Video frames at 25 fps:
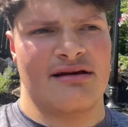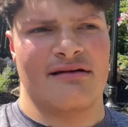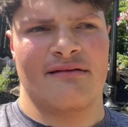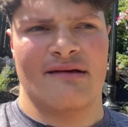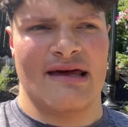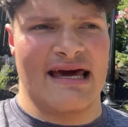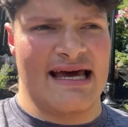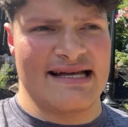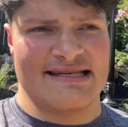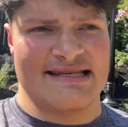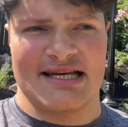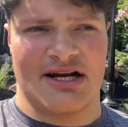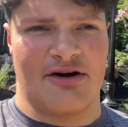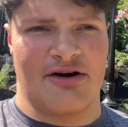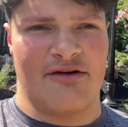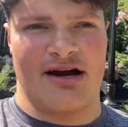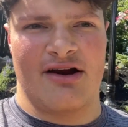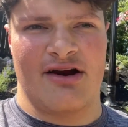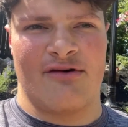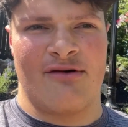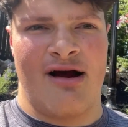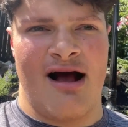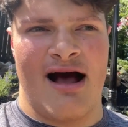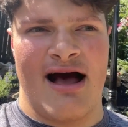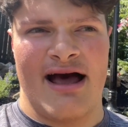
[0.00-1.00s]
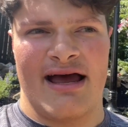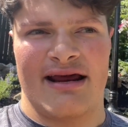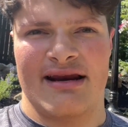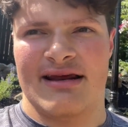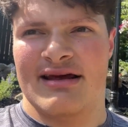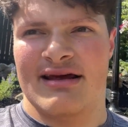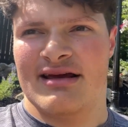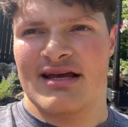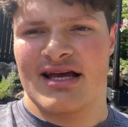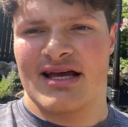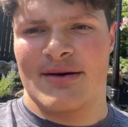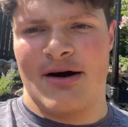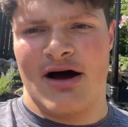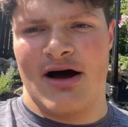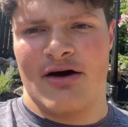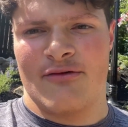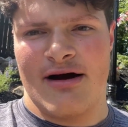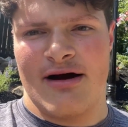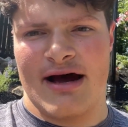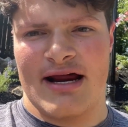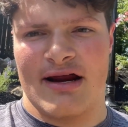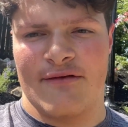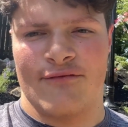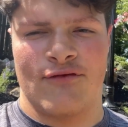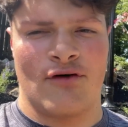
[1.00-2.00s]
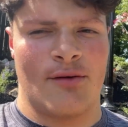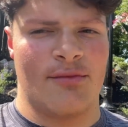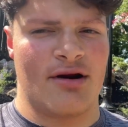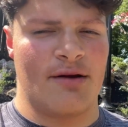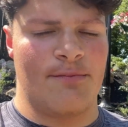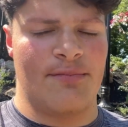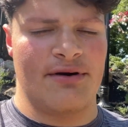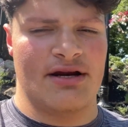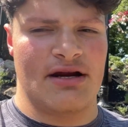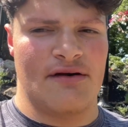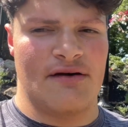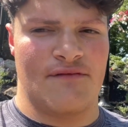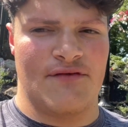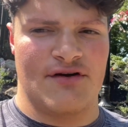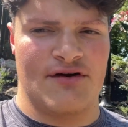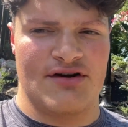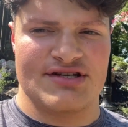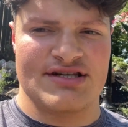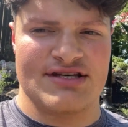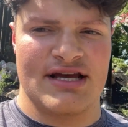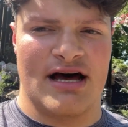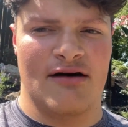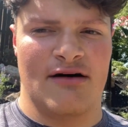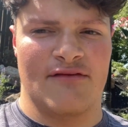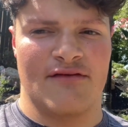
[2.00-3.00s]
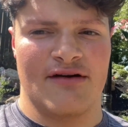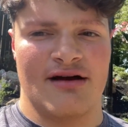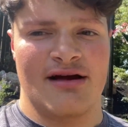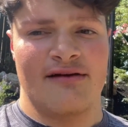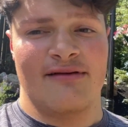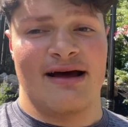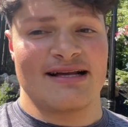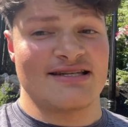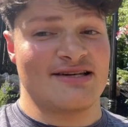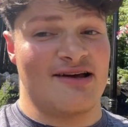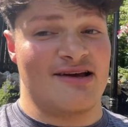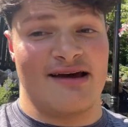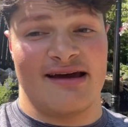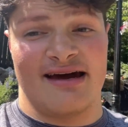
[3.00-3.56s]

it's a great ride. Come out and ride it, form an opinion for yourself. That's all I